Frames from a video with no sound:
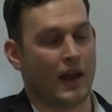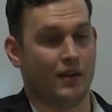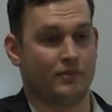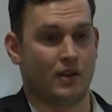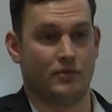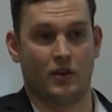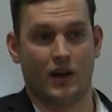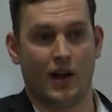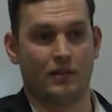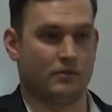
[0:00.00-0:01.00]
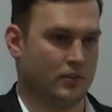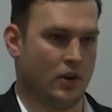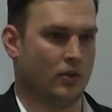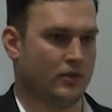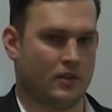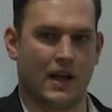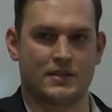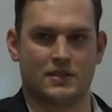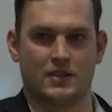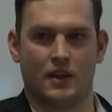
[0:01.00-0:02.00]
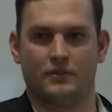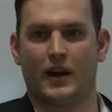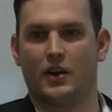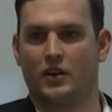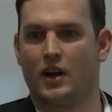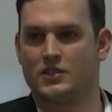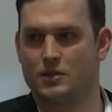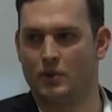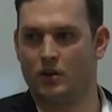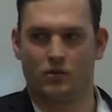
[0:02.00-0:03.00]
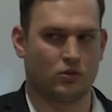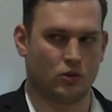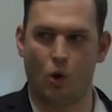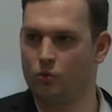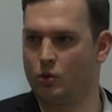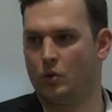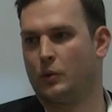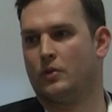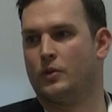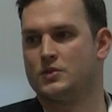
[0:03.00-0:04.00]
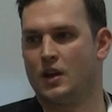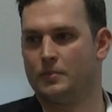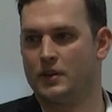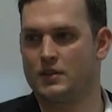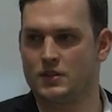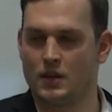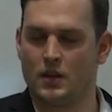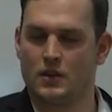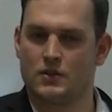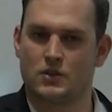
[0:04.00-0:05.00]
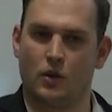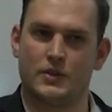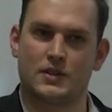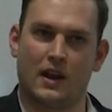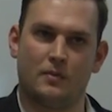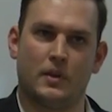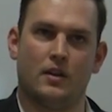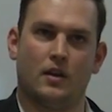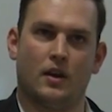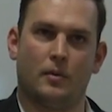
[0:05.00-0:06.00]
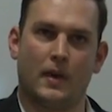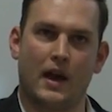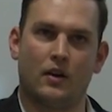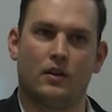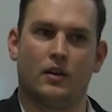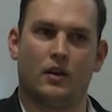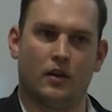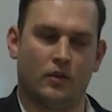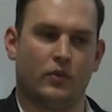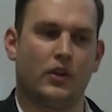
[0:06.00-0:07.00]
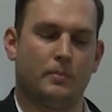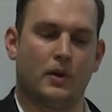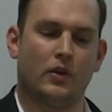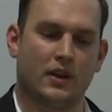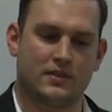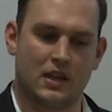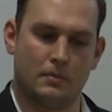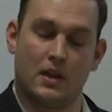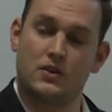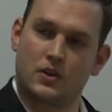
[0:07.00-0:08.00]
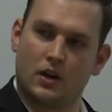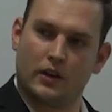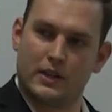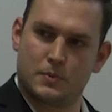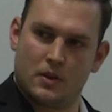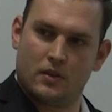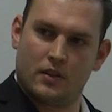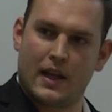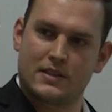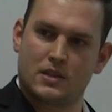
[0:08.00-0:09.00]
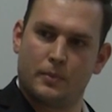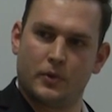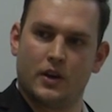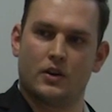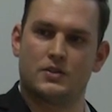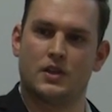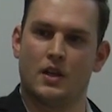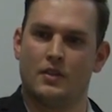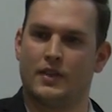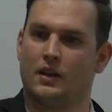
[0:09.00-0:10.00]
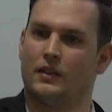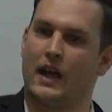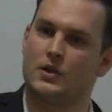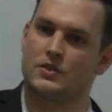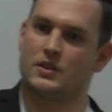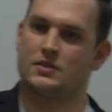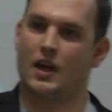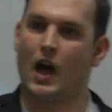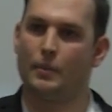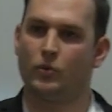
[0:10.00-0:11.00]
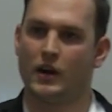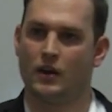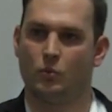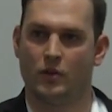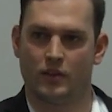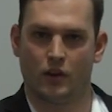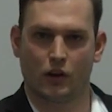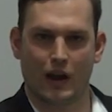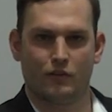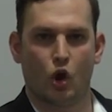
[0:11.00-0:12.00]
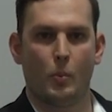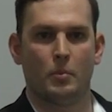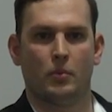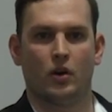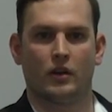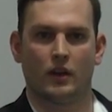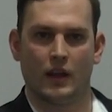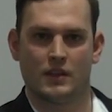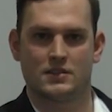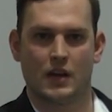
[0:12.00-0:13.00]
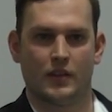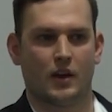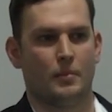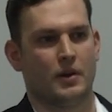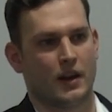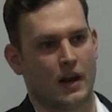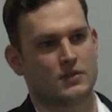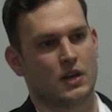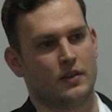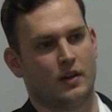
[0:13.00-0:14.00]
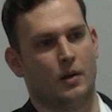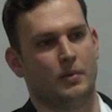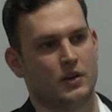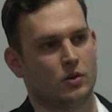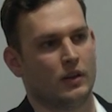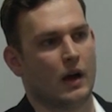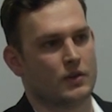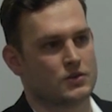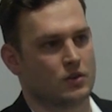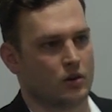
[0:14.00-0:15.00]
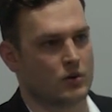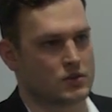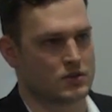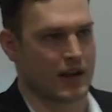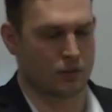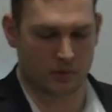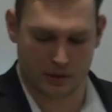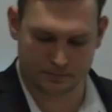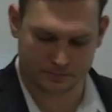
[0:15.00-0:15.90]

And if, if they're not, you know, classic saying, fire your customer. Don't do work with those companies. So it's kind of been a, matter, uh, really building a team internally has been the last couple years that allows us to operate with a kind of an open book inside the company and outside the company to allow us to grow sustainably.